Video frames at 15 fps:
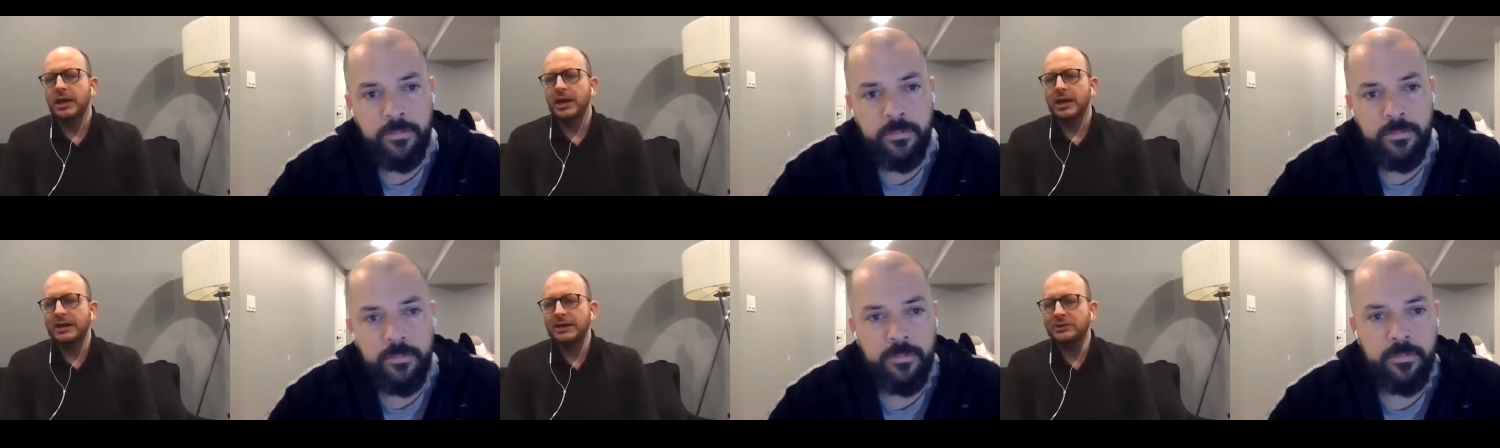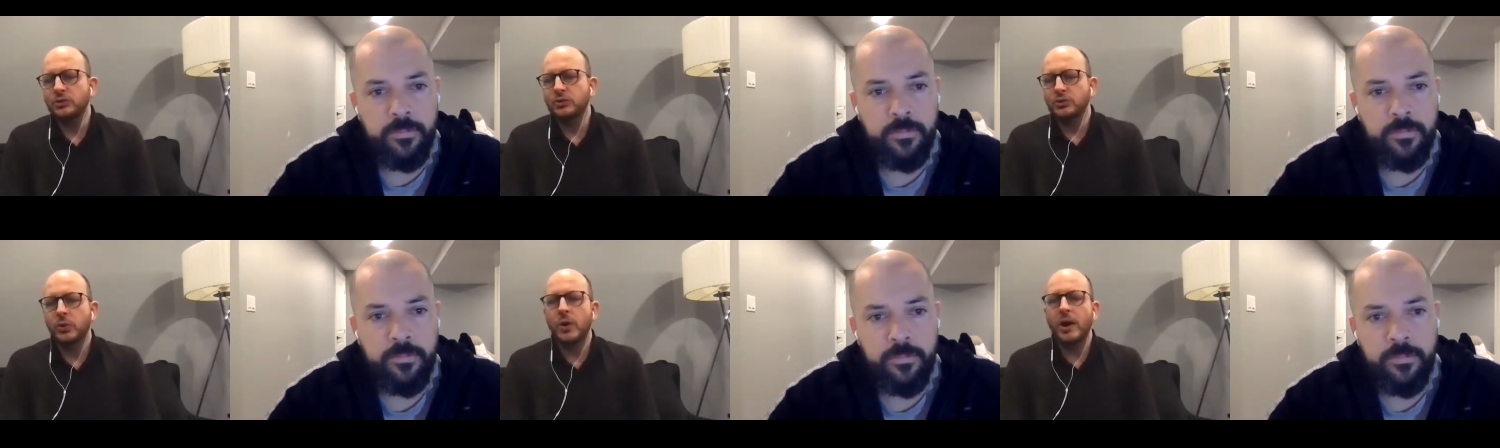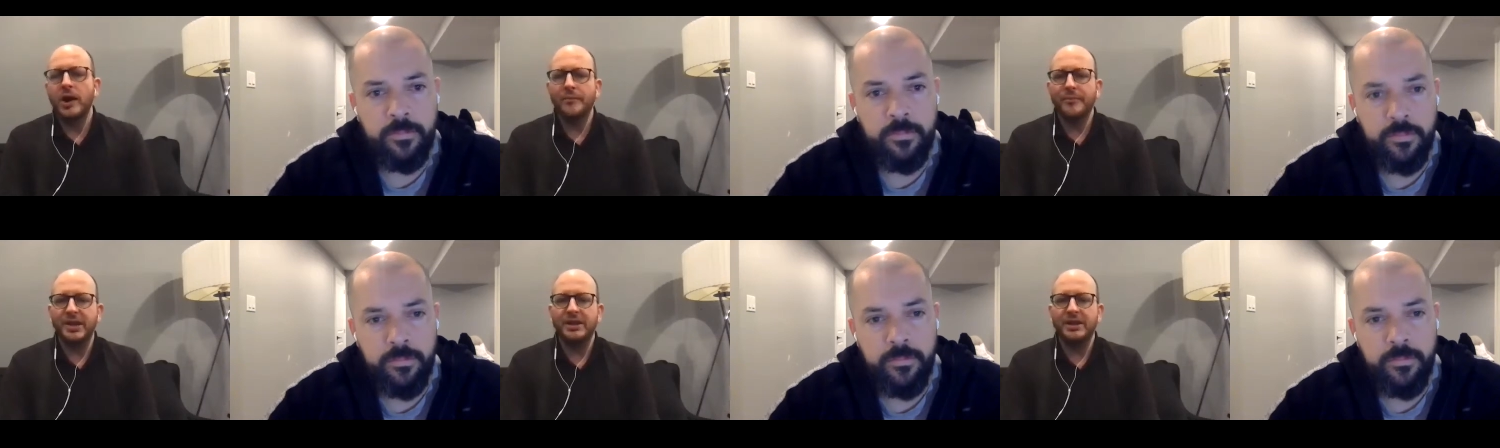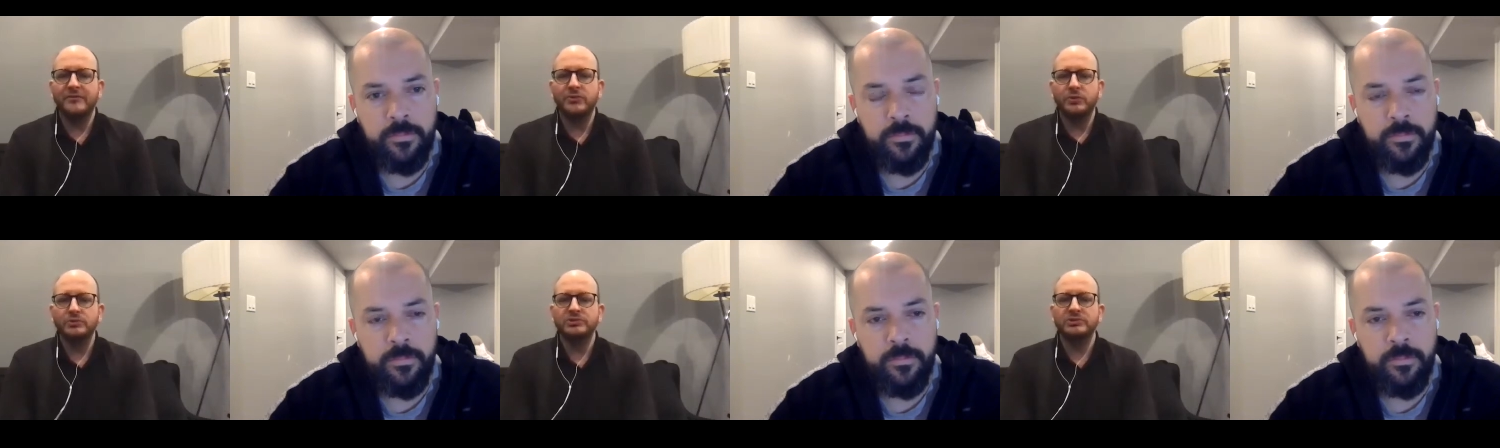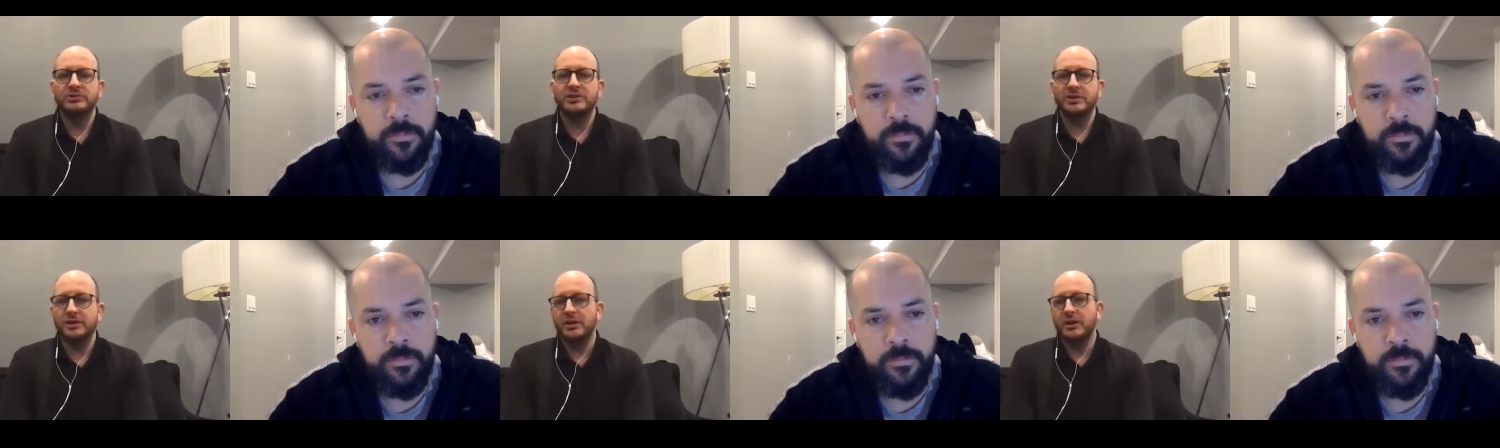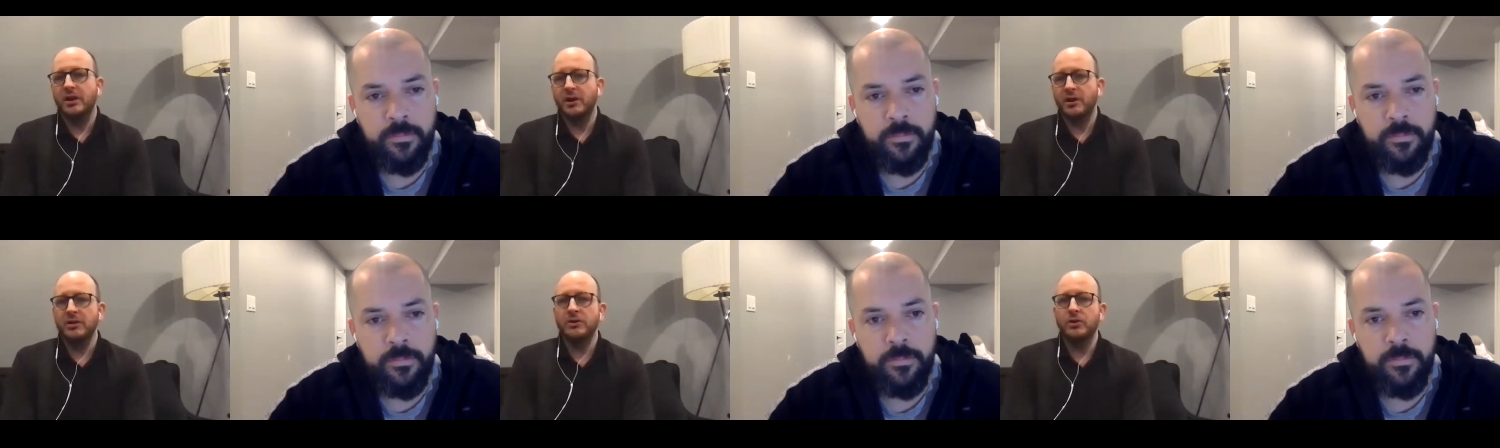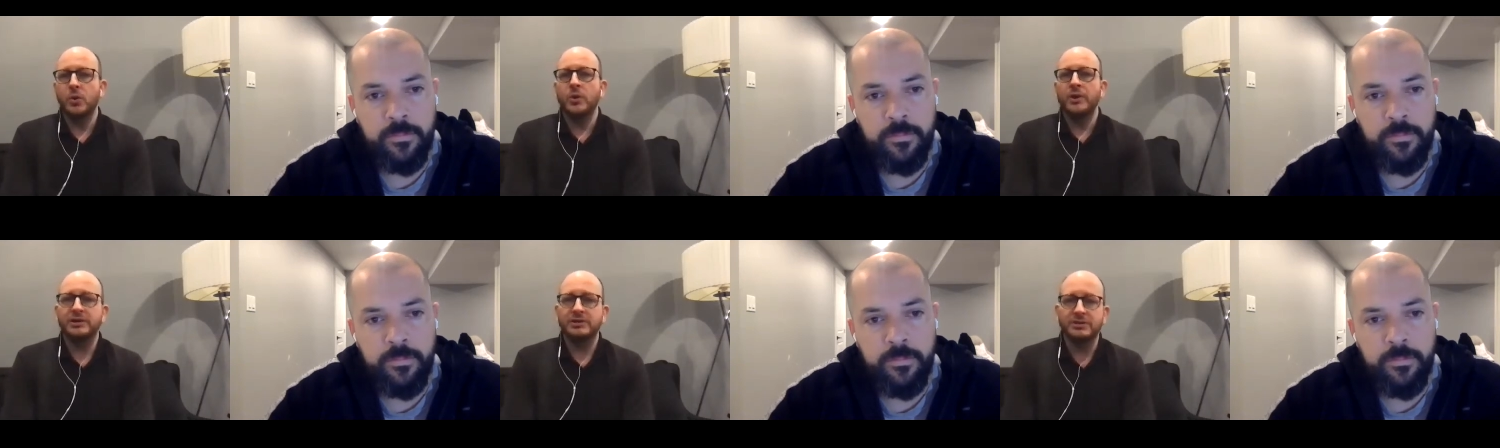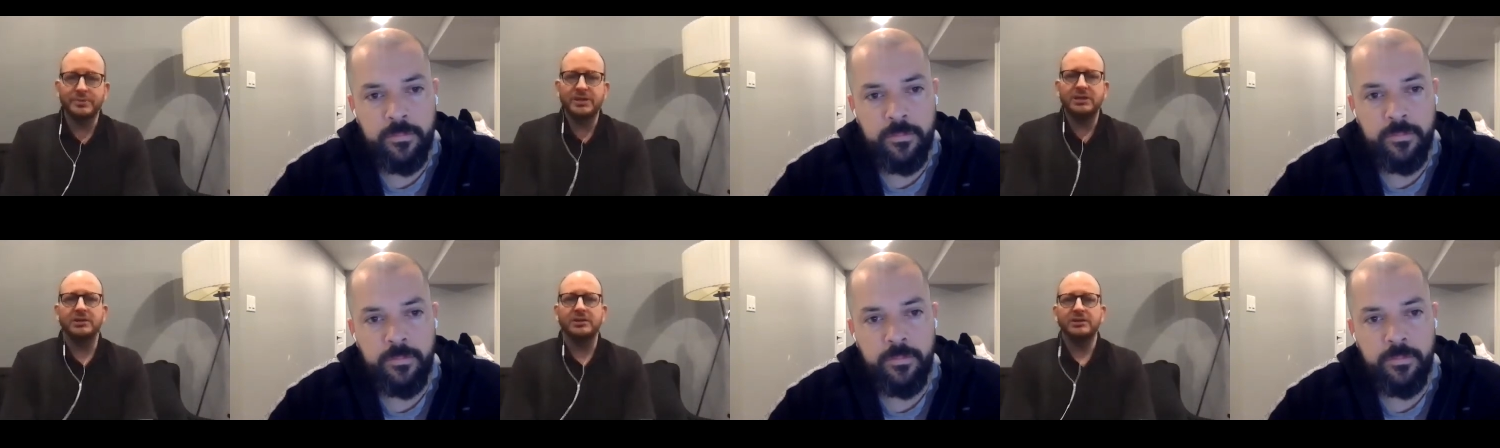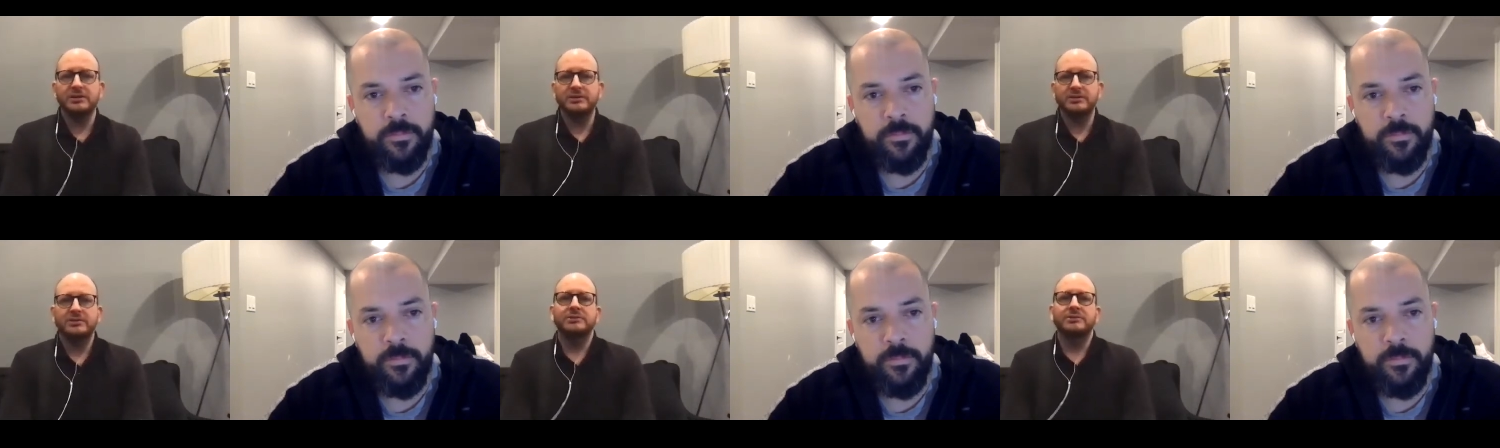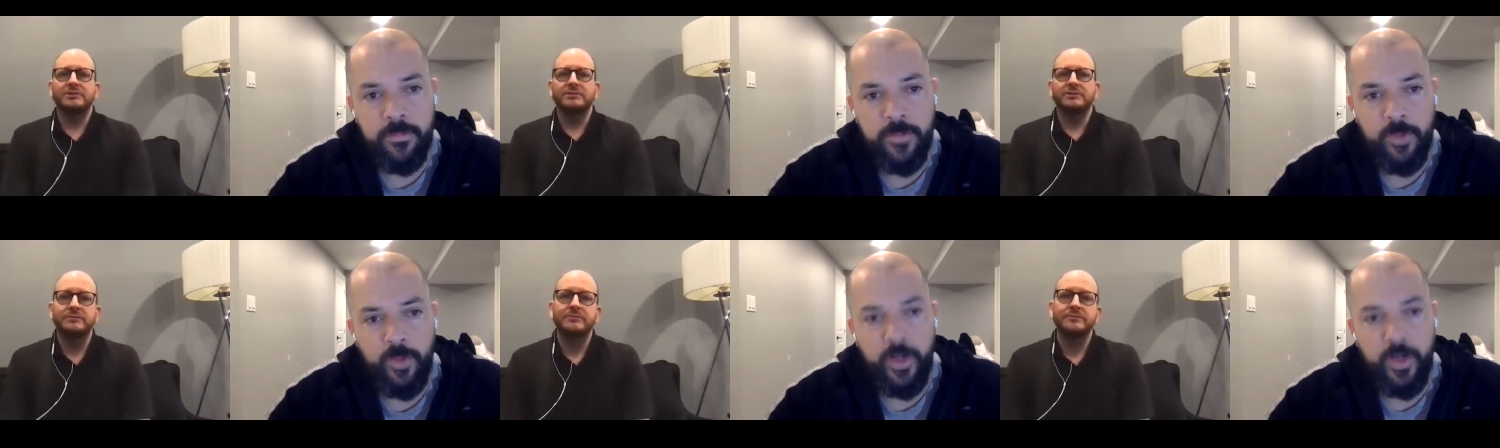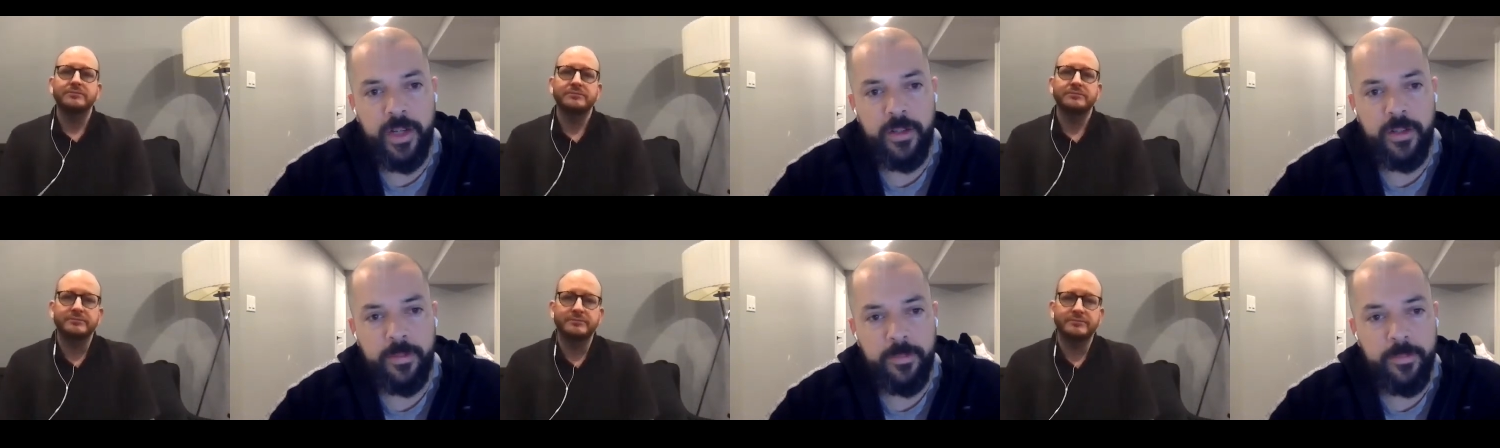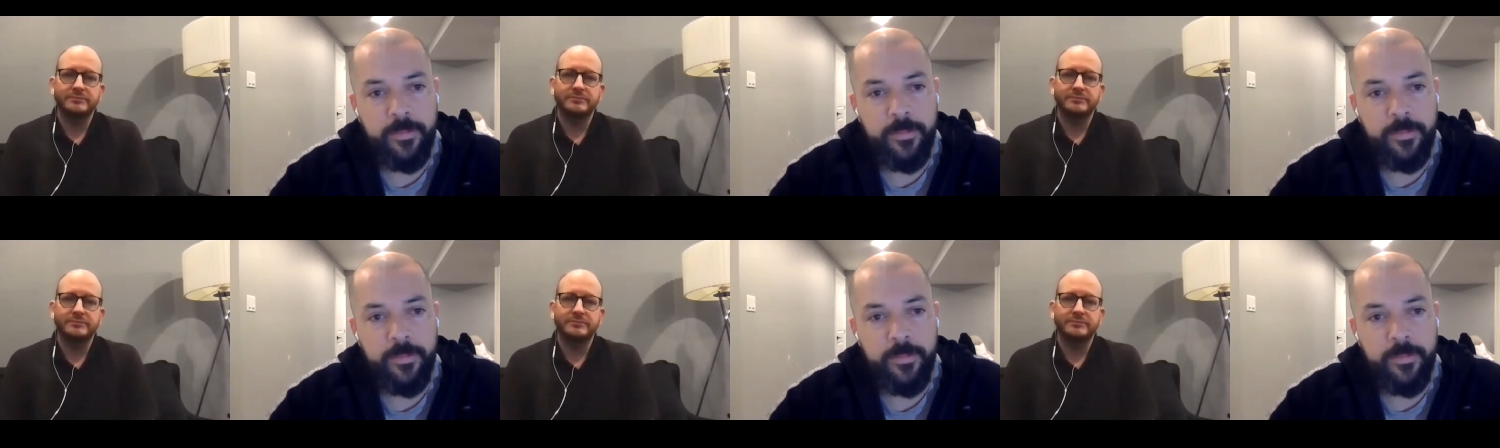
Speaker 1: i don't know how many of those there are going to be right